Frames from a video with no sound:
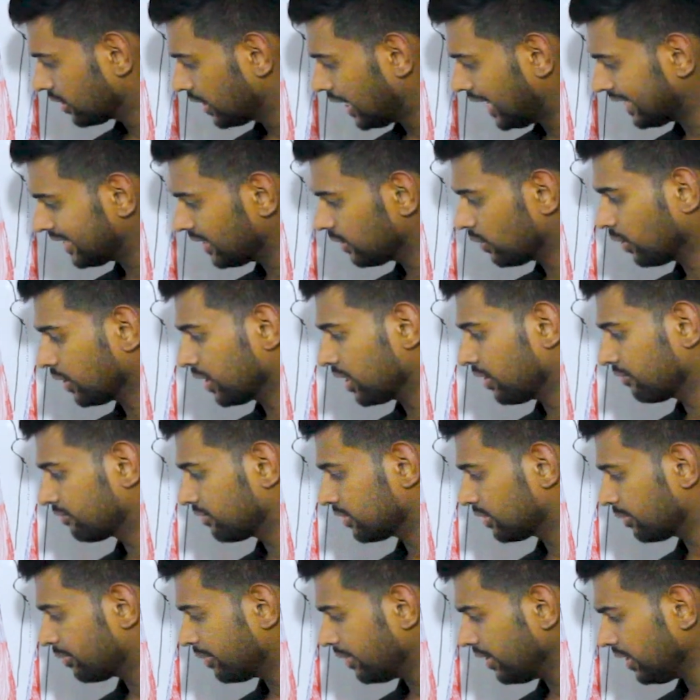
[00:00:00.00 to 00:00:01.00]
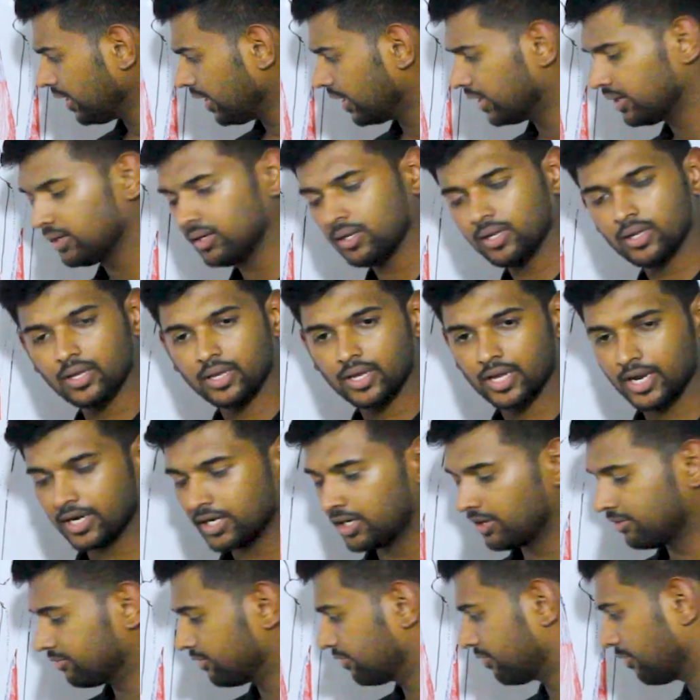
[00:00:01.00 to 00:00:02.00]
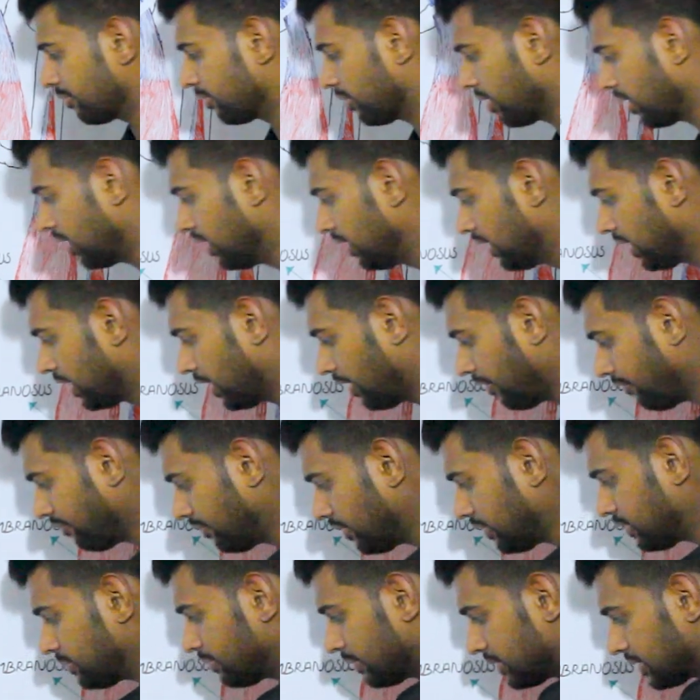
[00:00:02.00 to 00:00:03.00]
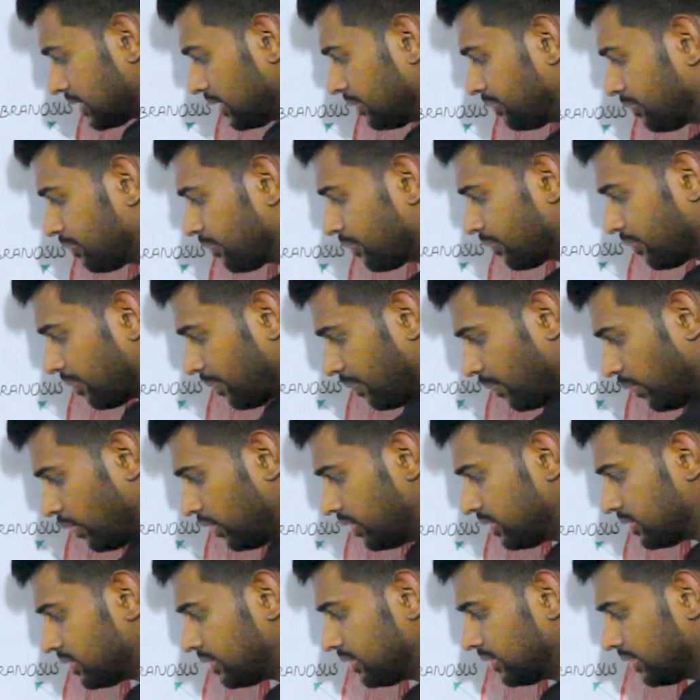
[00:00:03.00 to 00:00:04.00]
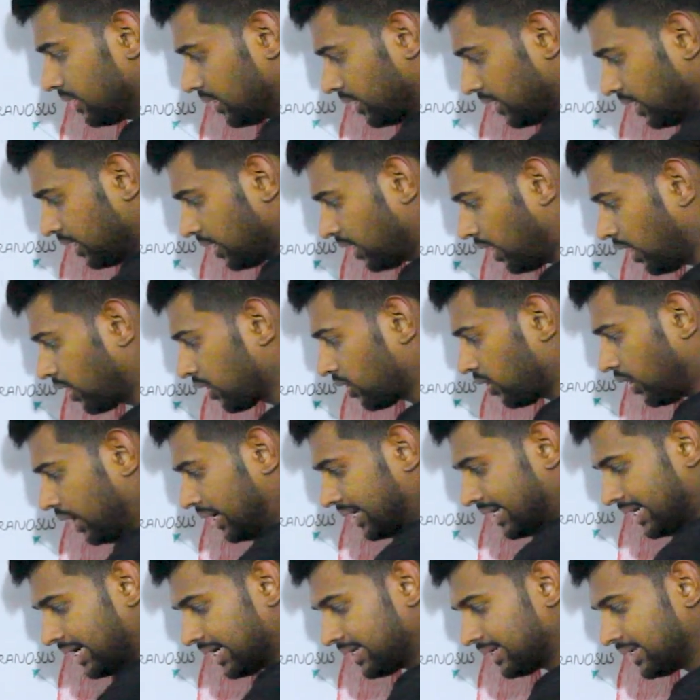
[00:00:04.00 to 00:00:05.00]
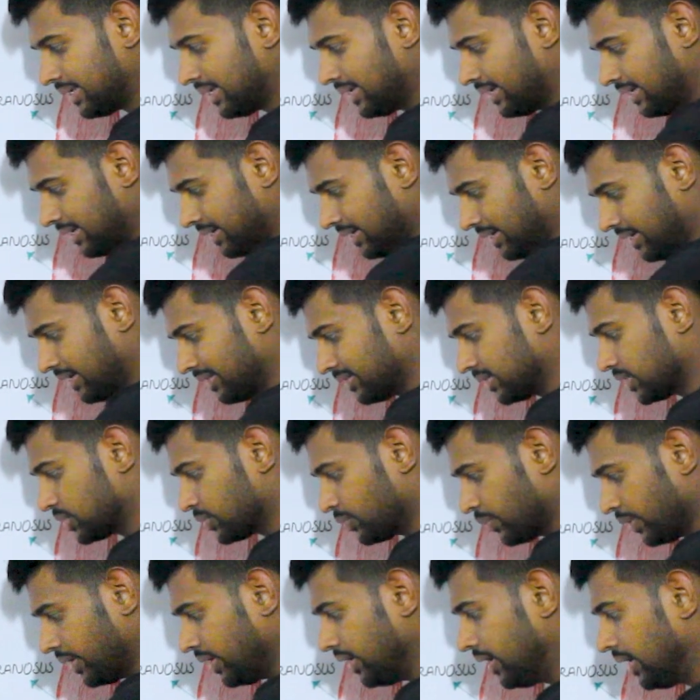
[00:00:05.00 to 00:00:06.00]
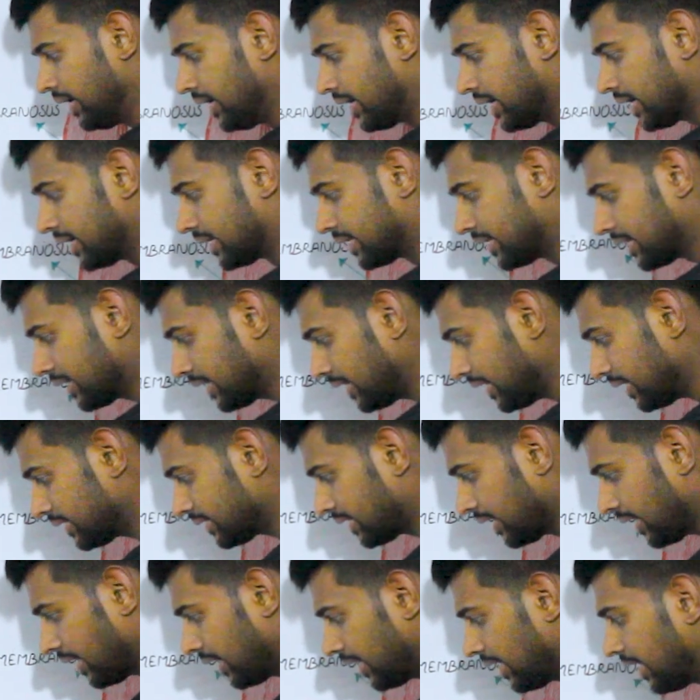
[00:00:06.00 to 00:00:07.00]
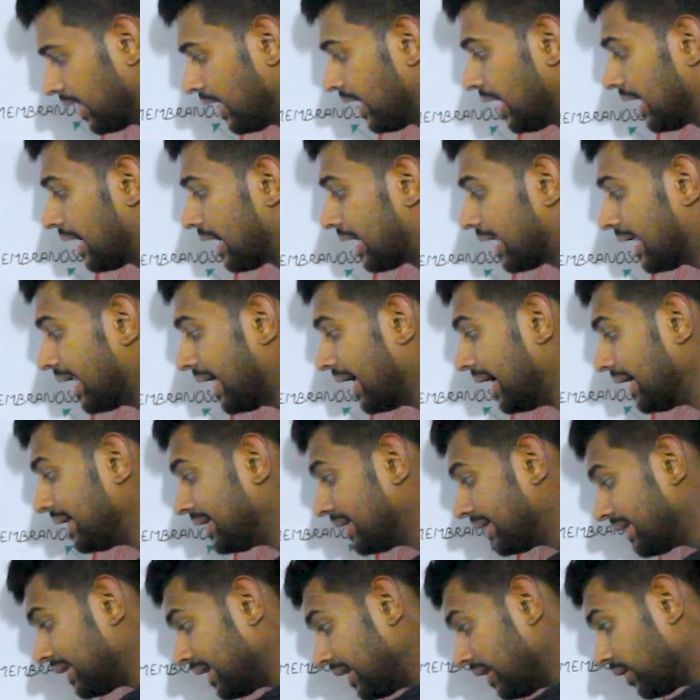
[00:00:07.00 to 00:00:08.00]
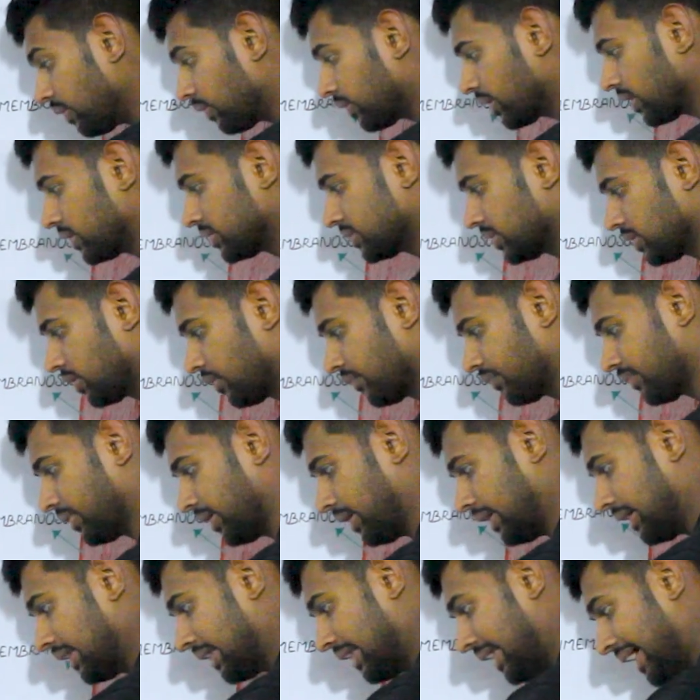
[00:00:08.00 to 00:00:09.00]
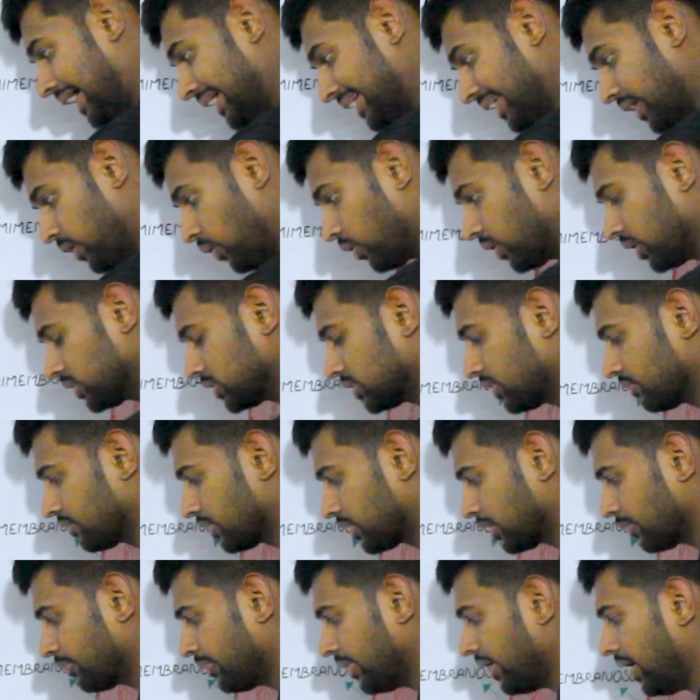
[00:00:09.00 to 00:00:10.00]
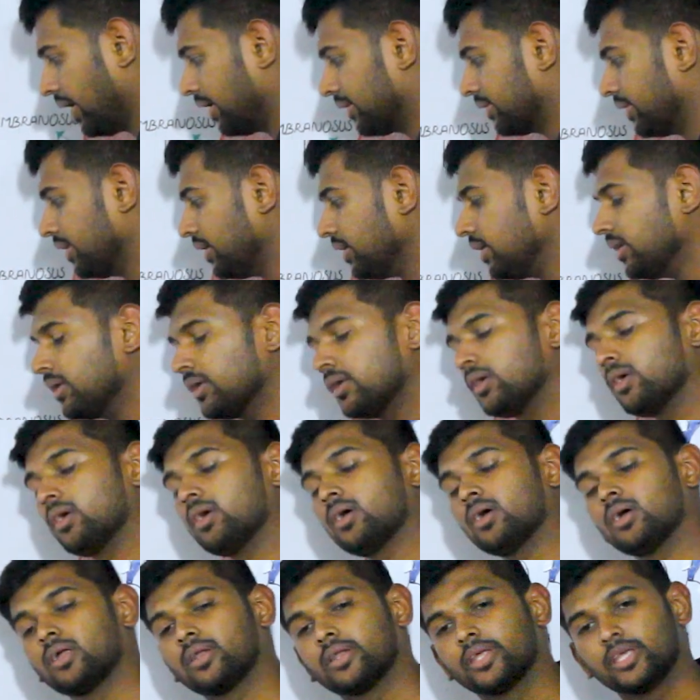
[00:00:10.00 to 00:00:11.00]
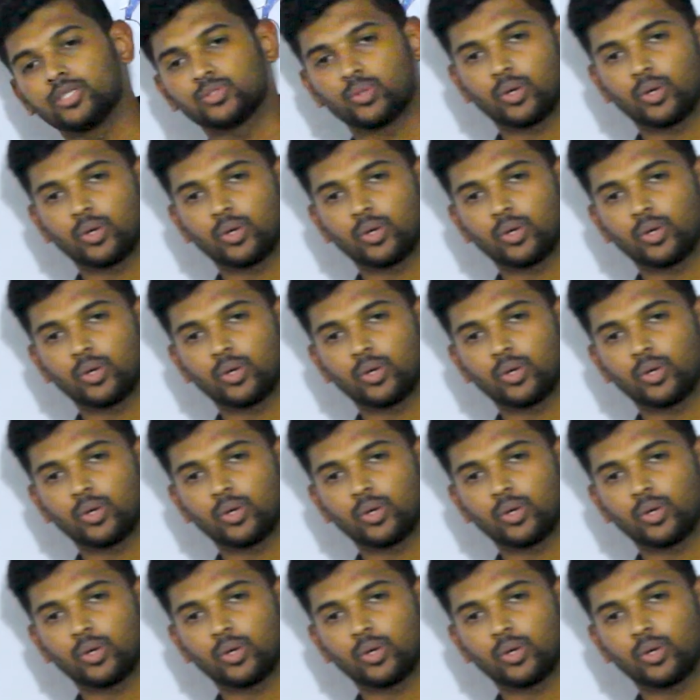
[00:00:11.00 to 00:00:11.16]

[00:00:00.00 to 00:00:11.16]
lateral condyle of the tibia and head of the fibula. If this muscle pulls or contract in this way, it creates the lateral rotation of the tibia at the knee